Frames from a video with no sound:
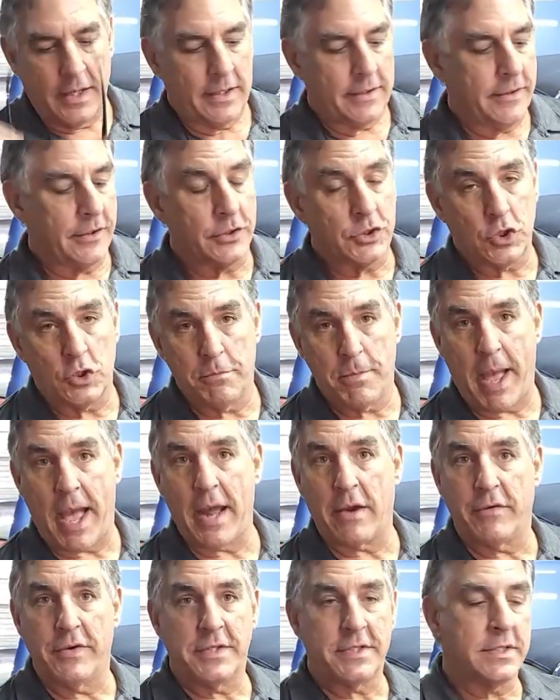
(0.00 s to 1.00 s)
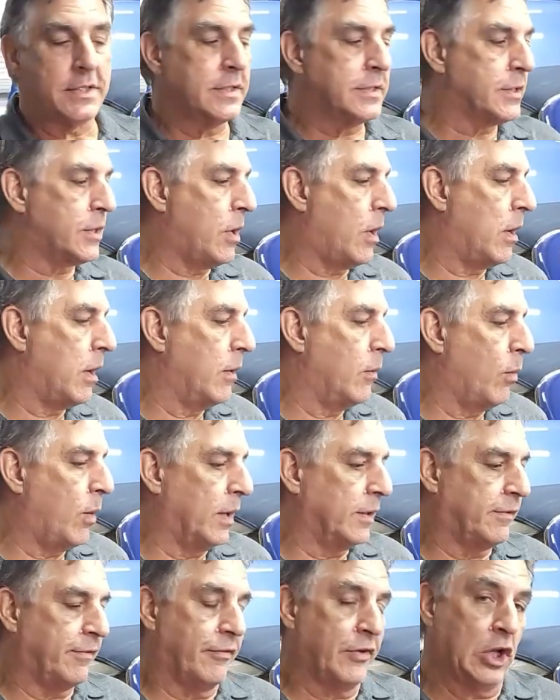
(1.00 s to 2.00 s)
There are two batteries in this car.
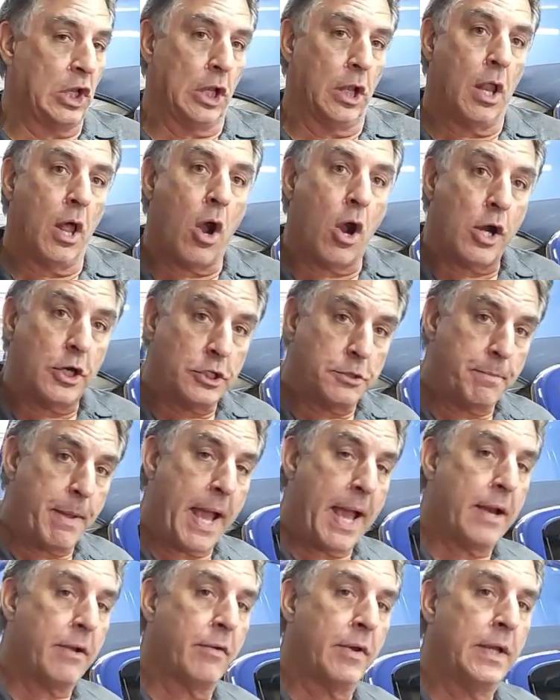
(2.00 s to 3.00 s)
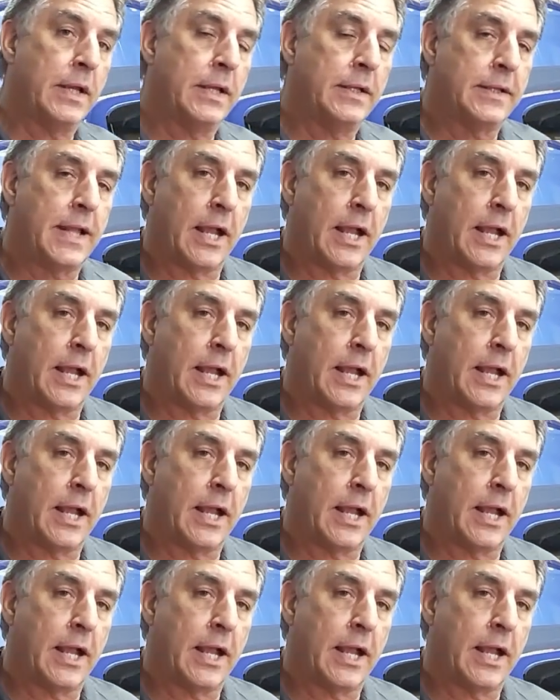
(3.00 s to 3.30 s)
One is a very large battery.